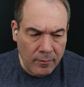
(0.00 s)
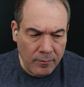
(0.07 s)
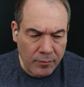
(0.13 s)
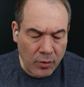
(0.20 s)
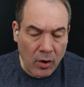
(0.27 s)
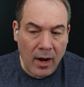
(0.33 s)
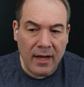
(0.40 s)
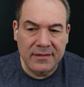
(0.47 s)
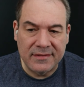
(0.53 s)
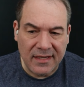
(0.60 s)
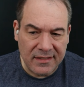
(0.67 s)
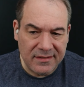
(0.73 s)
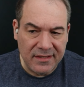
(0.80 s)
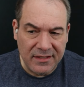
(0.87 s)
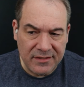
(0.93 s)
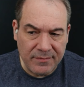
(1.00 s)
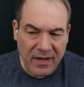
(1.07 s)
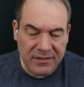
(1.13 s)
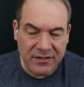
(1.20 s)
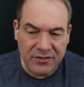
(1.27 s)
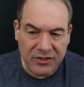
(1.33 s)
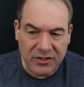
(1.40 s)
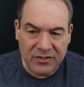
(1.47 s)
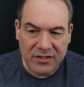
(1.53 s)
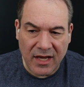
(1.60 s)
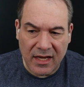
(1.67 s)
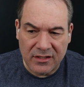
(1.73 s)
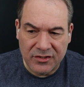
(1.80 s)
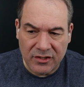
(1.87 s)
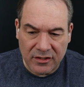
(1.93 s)
process these messages,
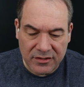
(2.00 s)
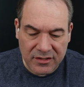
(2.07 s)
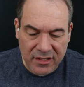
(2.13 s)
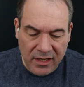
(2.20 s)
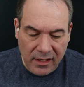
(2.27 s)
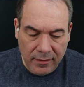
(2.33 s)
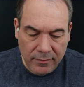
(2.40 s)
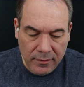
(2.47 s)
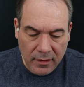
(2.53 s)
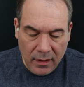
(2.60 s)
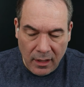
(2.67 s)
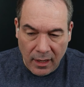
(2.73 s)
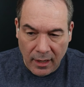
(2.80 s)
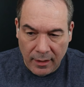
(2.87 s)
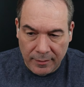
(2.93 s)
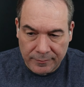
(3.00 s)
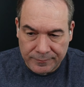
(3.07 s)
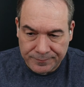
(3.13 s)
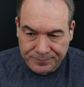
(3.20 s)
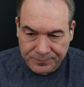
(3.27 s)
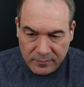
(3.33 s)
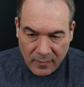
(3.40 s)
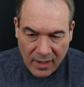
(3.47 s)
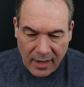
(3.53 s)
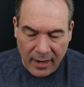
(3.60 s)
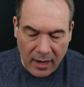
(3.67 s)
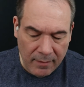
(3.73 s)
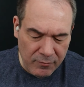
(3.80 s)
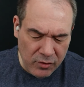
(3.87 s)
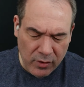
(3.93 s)
as you'll see. And
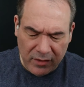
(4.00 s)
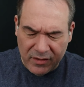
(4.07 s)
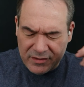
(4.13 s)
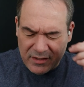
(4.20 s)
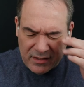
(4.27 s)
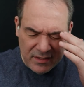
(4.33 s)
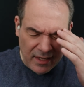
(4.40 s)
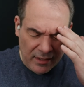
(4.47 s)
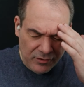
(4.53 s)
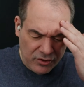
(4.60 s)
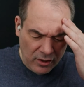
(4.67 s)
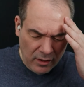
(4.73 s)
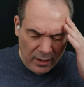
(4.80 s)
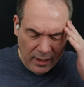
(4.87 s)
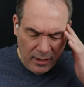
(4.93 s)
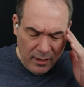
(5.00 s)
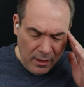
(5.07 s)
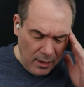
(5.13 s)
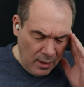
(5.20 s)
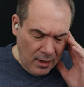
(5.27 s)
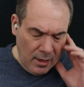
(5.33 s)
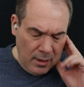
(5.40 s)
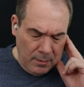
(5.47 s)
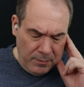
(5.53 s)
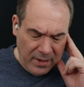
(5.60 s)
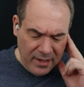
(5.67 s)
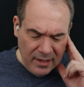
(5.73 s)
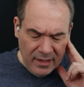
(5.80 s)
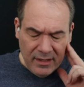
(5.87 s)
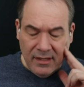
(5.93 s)
I am doing this intentionally
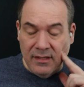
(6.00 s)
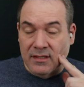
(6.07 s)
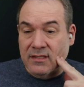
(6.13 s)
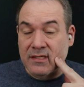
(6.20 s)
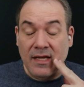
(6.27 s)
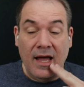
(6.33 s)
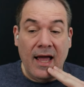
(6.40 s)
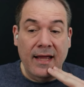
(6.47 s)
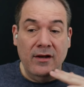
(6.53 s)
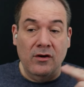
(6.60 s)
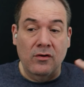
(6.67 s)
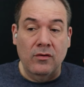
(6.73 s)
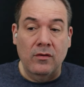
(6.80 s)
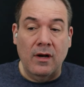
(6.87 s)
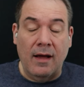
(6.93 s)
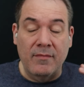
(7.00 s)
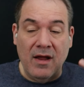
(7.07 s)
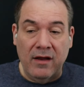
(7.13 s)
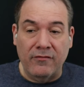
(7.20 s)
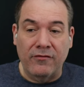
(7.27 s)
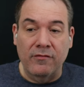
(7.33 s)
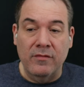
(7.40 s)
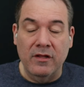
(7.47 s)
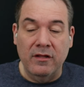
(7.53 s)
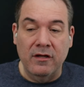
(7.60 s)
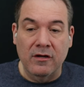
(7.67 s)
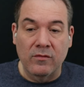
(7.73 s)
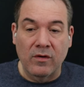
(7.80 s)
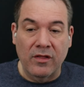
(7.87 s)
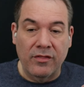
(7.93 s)
because I'm not
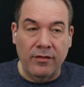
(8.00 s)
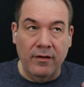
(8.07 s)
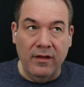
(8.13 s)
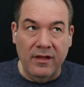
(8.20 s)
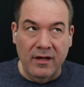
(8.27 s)
familiar with